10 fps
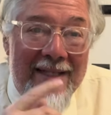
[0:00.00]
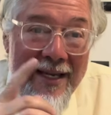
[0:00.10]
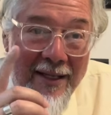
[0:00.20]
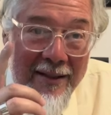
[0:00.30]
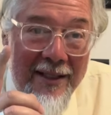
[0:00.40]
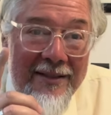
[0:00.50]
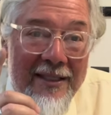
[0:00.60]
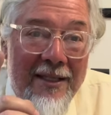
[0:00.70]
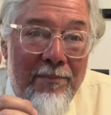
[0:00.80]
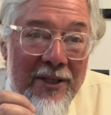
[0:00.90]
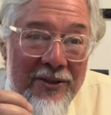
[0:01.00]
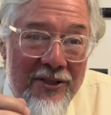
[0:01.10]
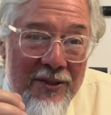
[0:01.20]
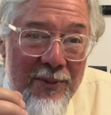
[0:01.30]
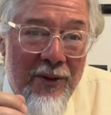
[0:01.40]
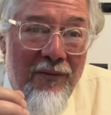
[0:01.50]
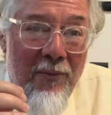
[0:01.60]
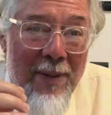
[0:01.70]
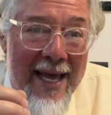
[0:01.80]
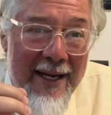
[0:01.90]
Take a look at the picture of this beautiful
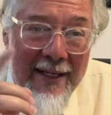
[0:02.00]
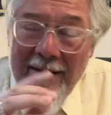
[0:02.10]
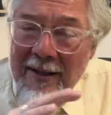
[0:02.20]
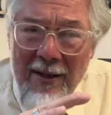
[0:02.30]
Patek.